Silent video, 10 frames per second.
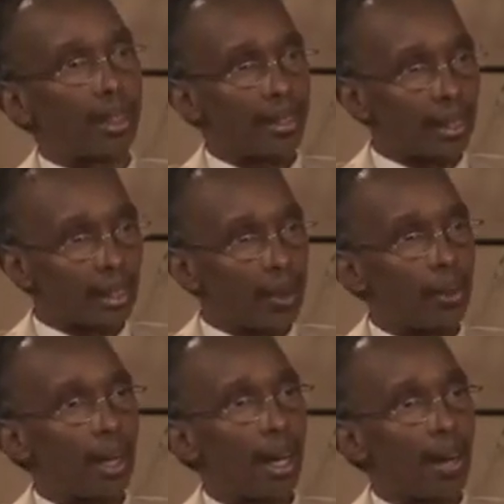I think now
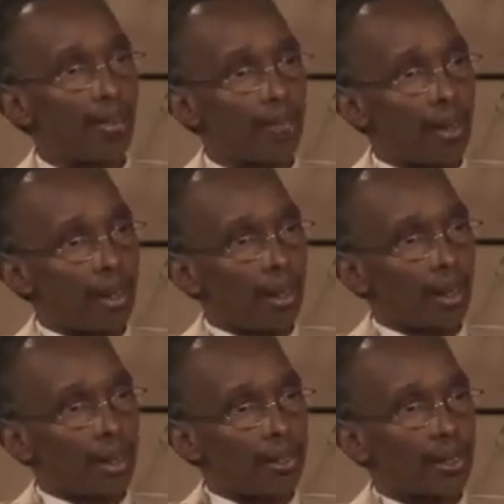you have
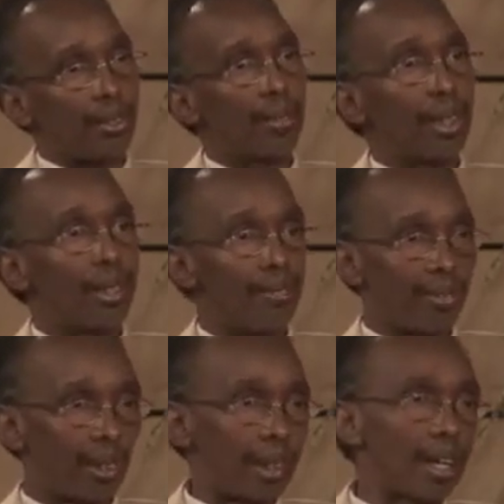several
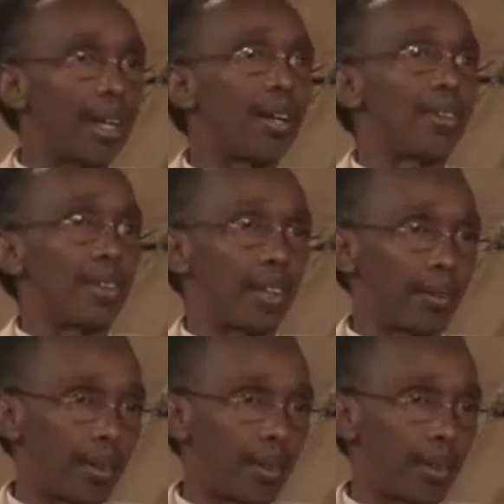different ethnic